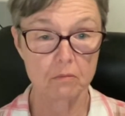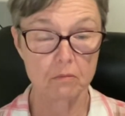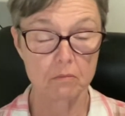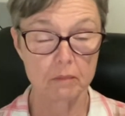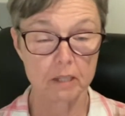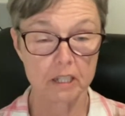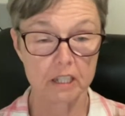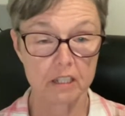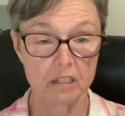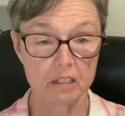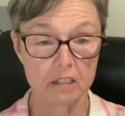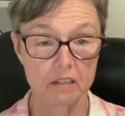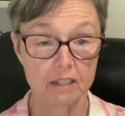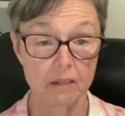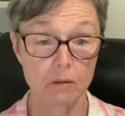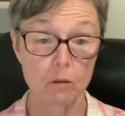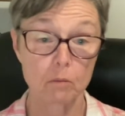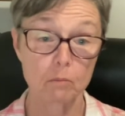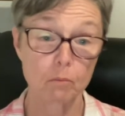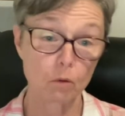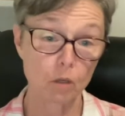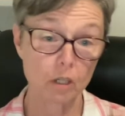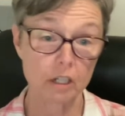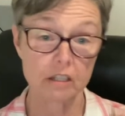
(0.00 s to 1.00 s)
been, they
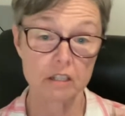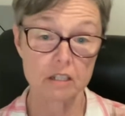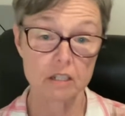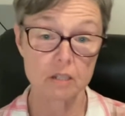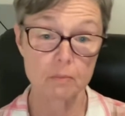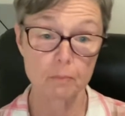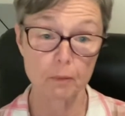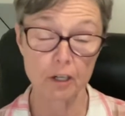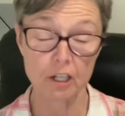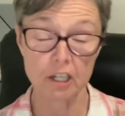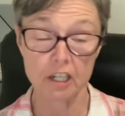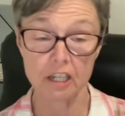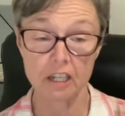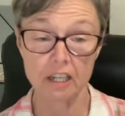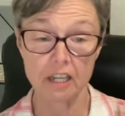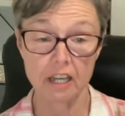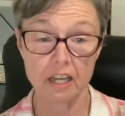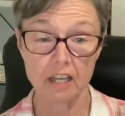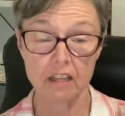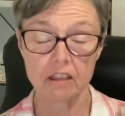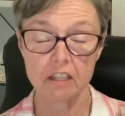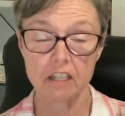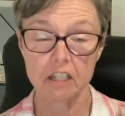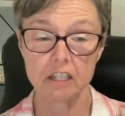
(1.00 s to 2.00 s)
were born in the spring,
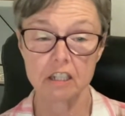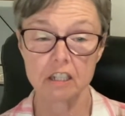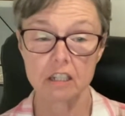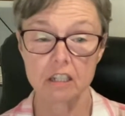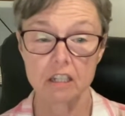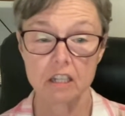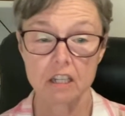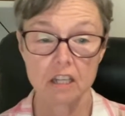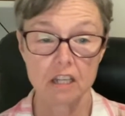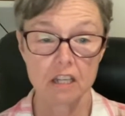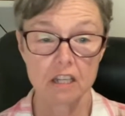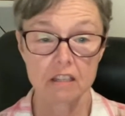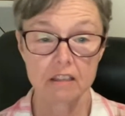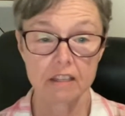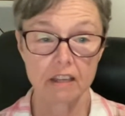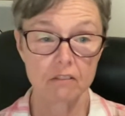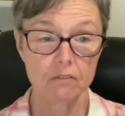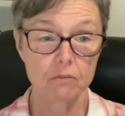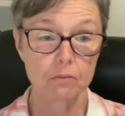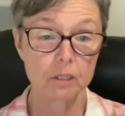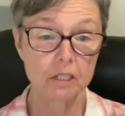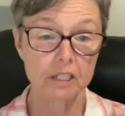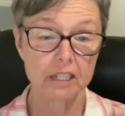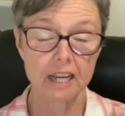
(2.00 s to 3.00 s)
and then
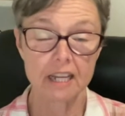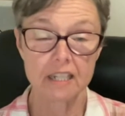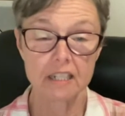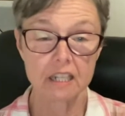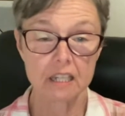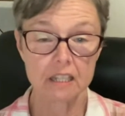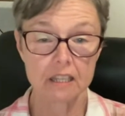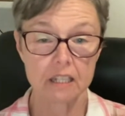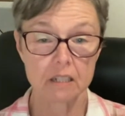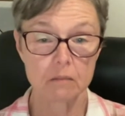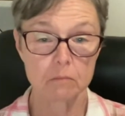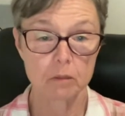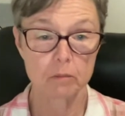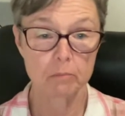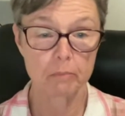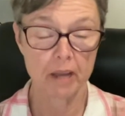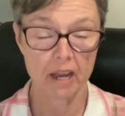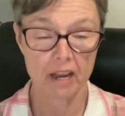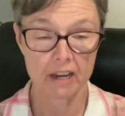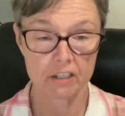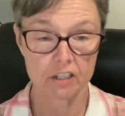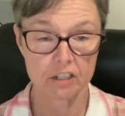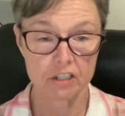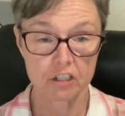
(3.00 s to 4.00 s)
they've really had nothing but
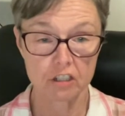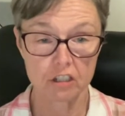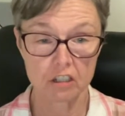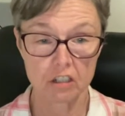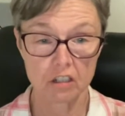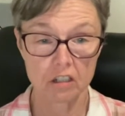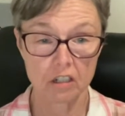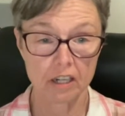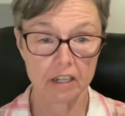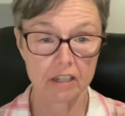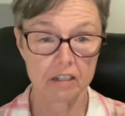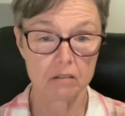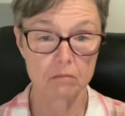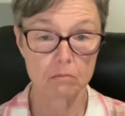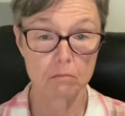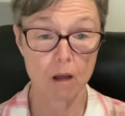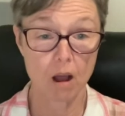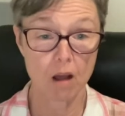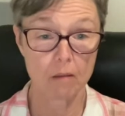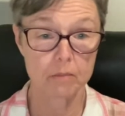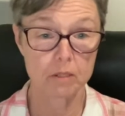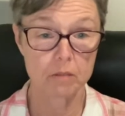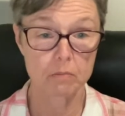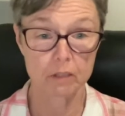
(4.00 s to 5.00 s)
pasture and
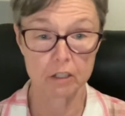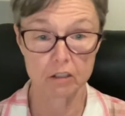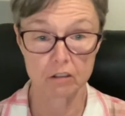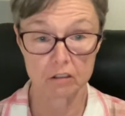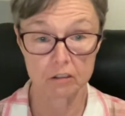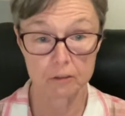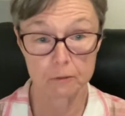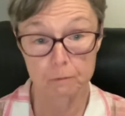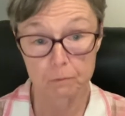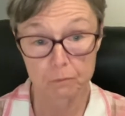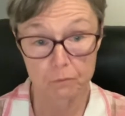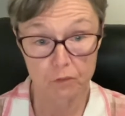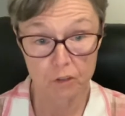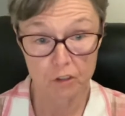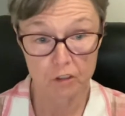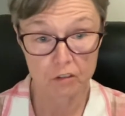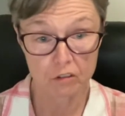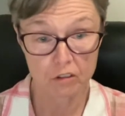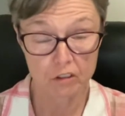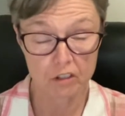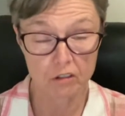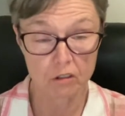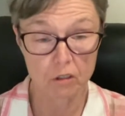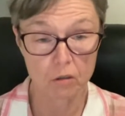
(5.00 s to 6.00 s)
mom's milk
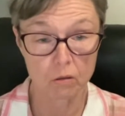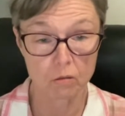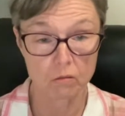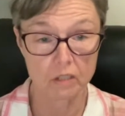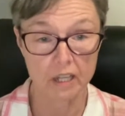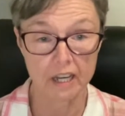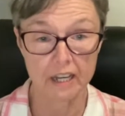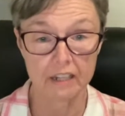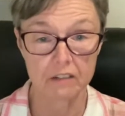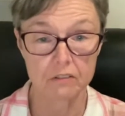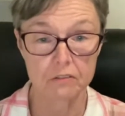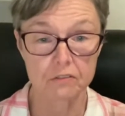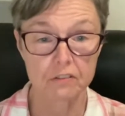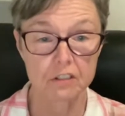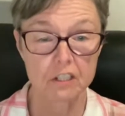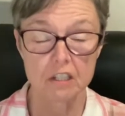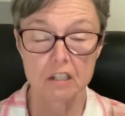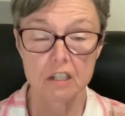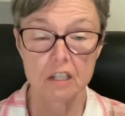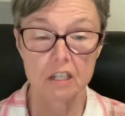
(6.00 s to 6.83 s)
for their whole life.